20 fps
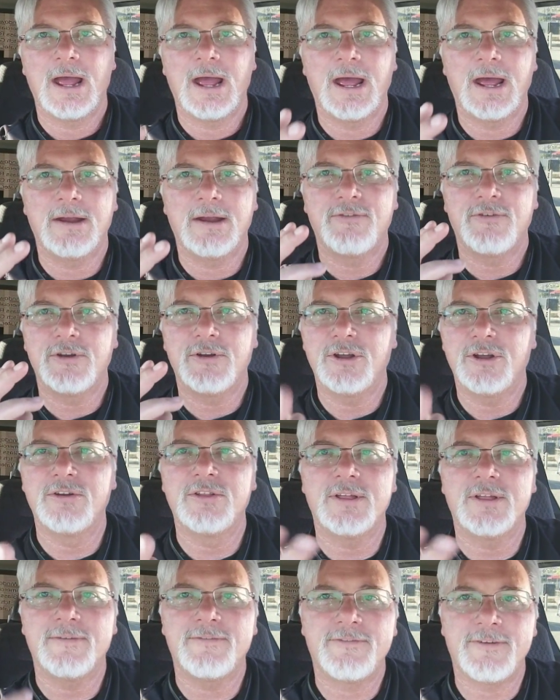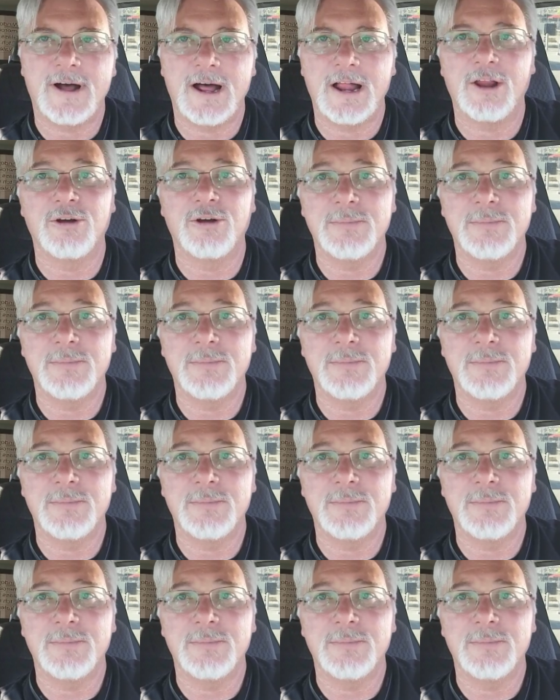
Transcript: And for you that follow